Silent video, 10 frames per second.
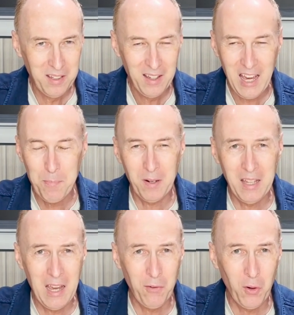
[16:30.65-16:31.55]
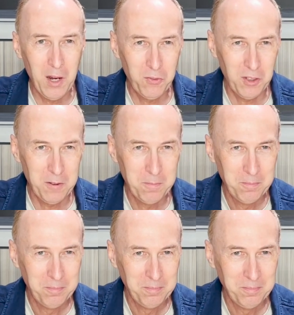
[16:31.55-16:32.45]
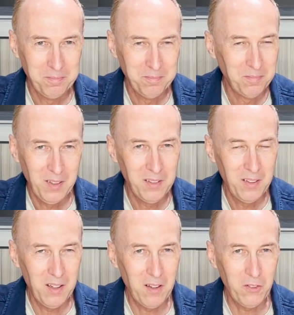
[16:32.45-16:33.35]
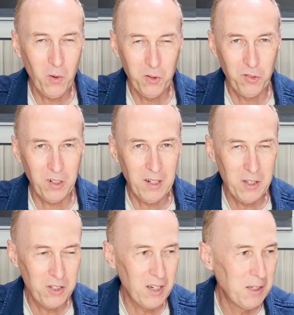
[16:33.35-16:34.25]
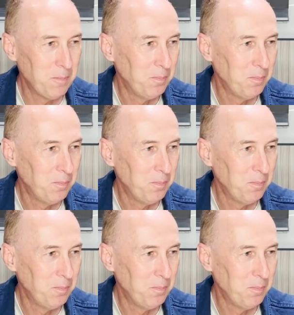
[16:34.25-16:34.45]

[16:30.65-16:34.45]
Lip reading: Happily ever after. Of course, it's a cliche.